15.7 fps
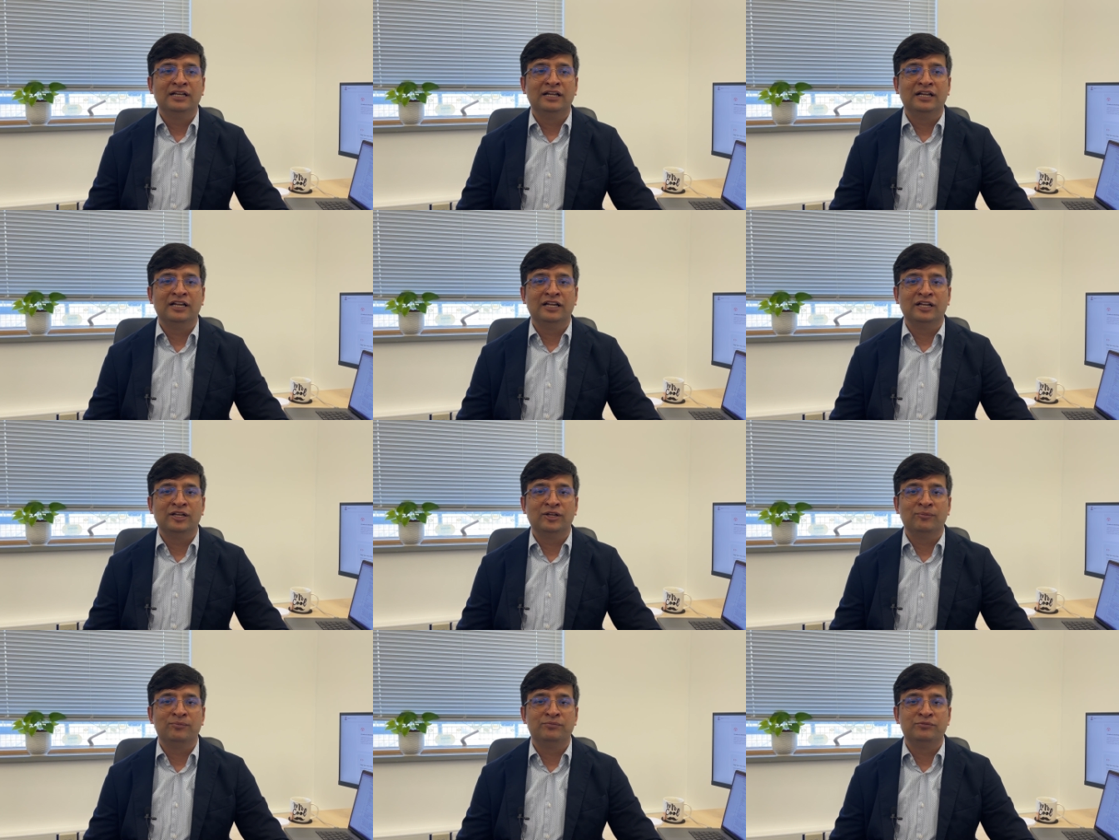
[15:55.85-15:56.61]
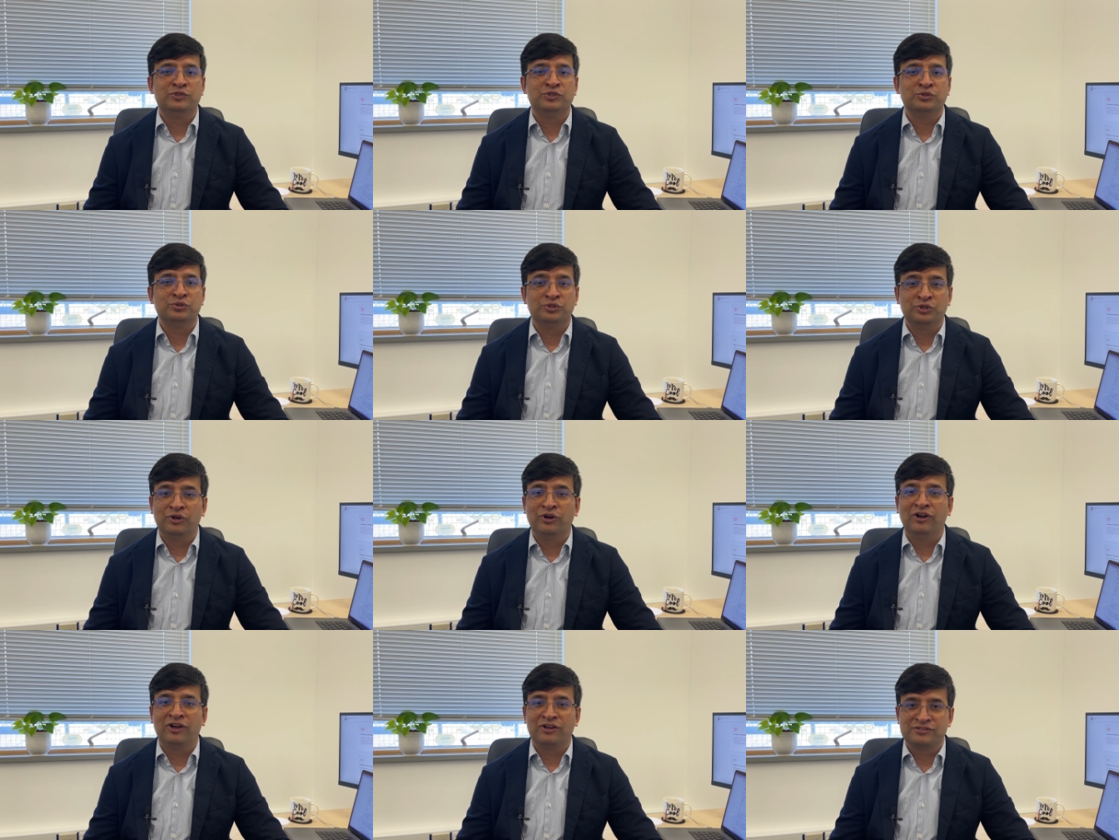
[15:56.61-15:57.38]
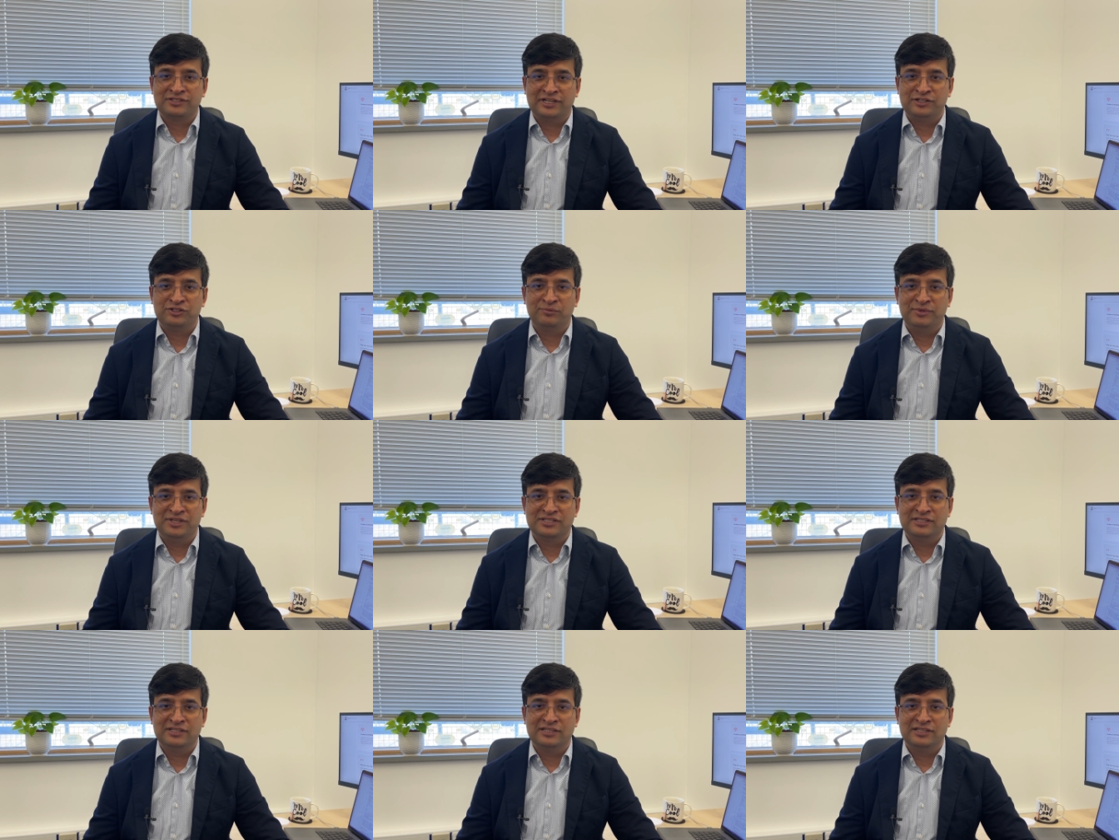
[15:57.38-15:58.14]
to grow alongside your
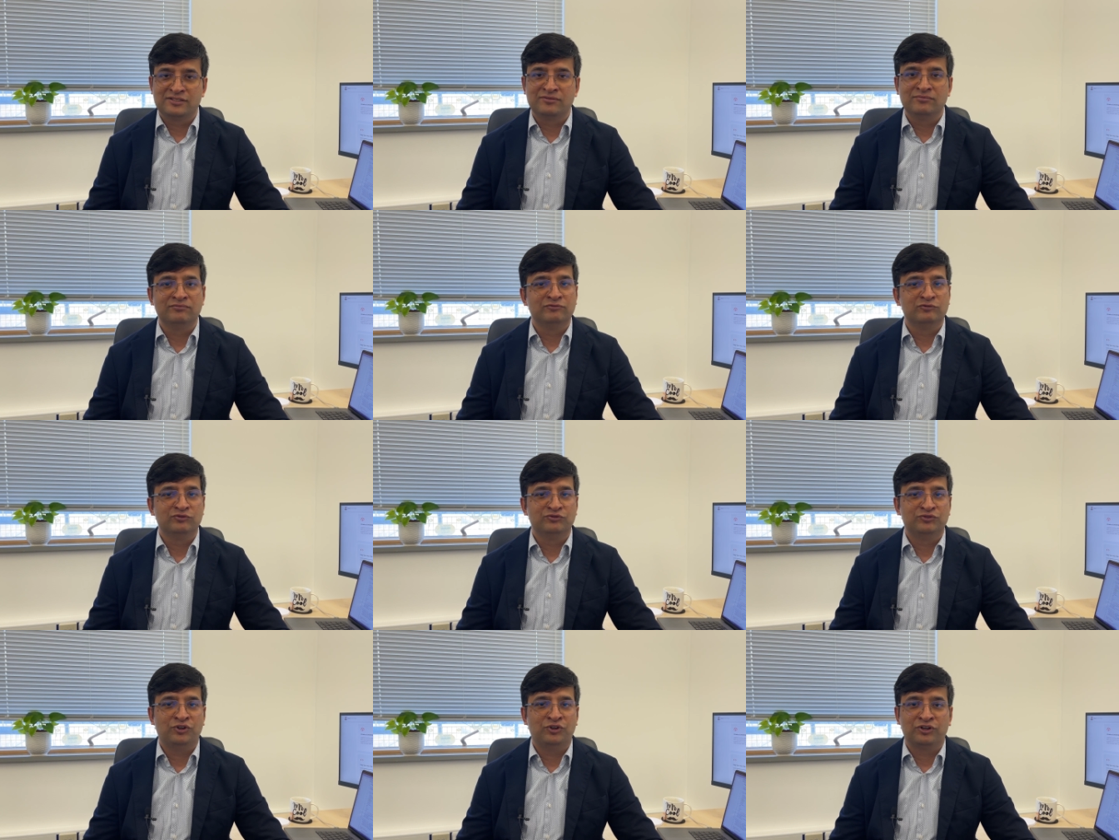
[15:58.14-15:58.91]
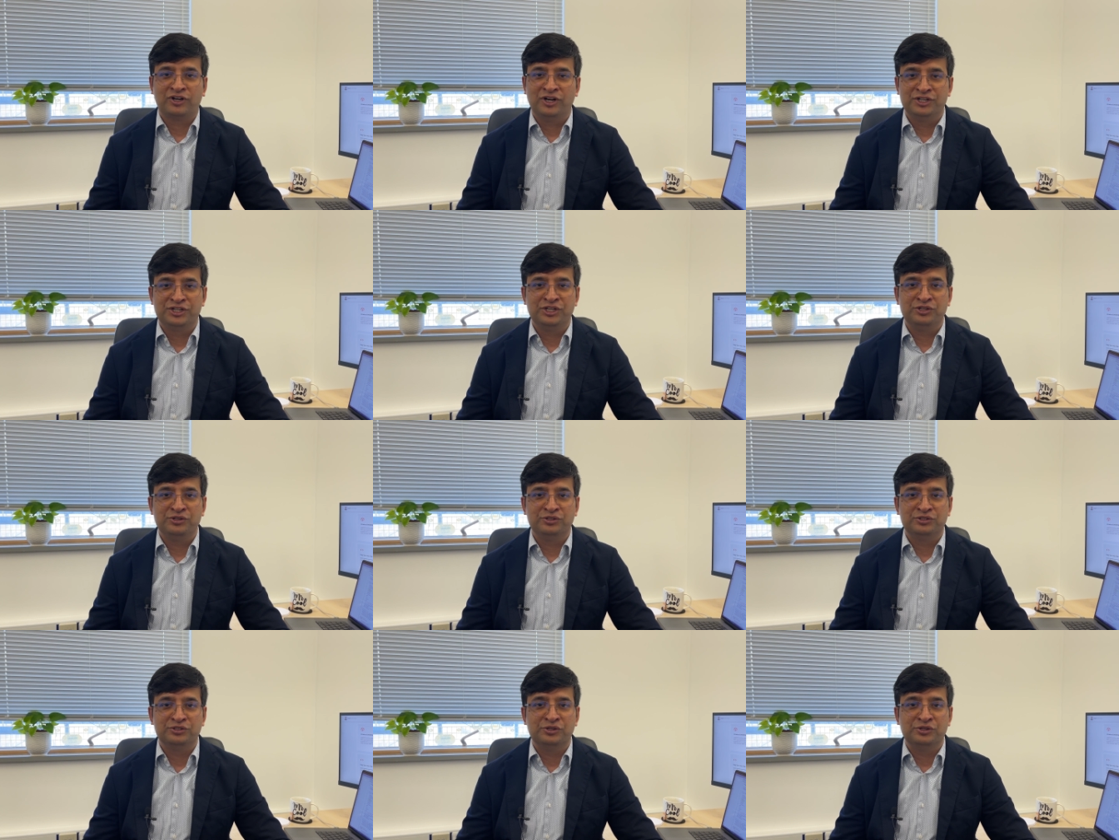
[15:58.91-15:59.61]
business for continued